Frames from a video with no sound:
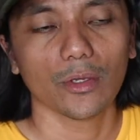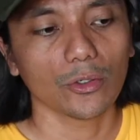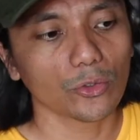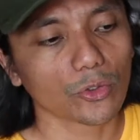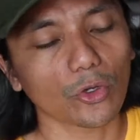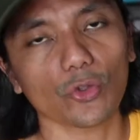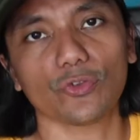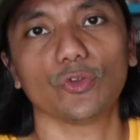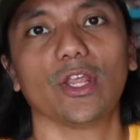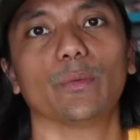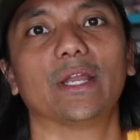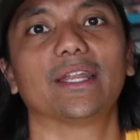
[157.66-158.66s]
who goes to
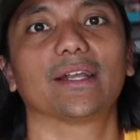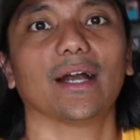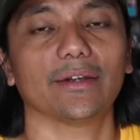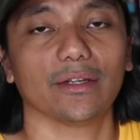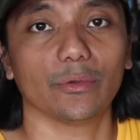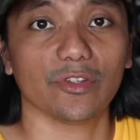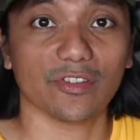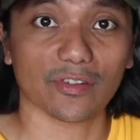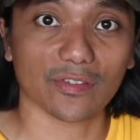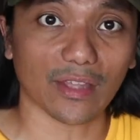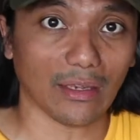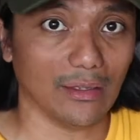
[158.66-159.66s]
Dewan Negara, which is the
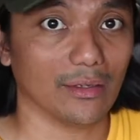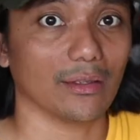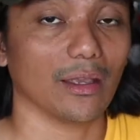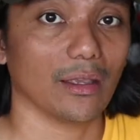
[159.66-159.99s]
Senate.